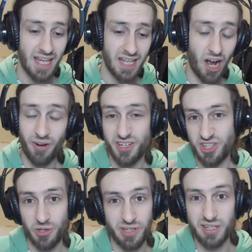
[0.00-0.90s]
RNG
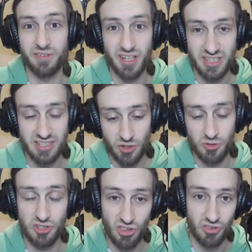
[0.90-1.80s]
only advances
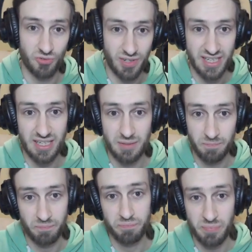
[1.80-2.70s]
those 3
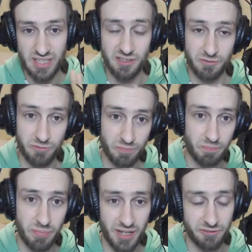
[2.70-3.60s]
bits of
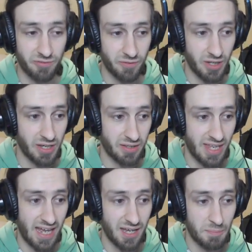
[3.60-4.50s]
puff
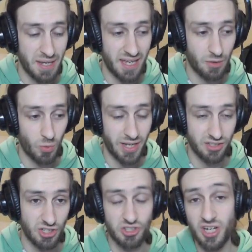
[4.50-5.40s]
that appear when
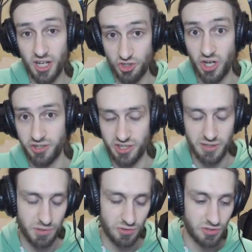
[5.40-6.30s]
you start charging the
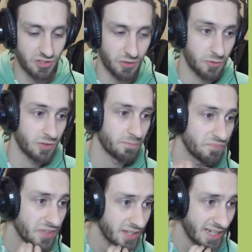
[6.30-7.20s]
boots, so
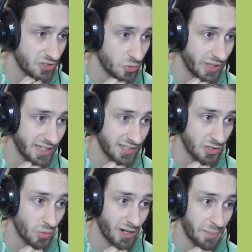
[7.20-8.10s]
that's all we needed to
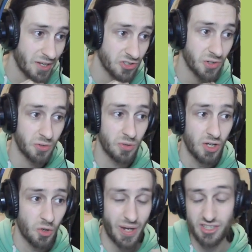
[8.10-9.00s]
worry about. So
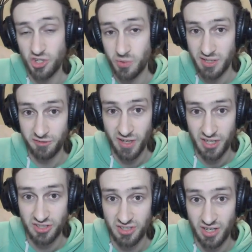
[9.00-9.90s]
we had 2 in the
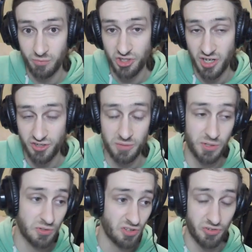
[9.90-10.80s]
first time we charged the
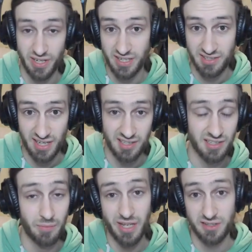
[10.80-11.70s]
boots, 3 in the second
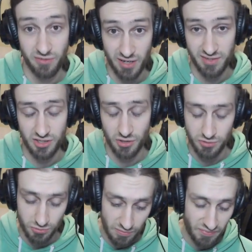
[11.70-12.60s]
time. That's 5 in
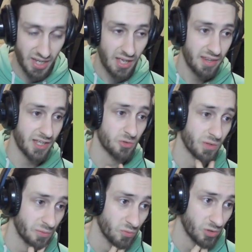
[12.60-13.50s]
total. That's what
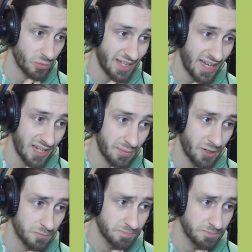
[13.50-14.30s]
we cared about.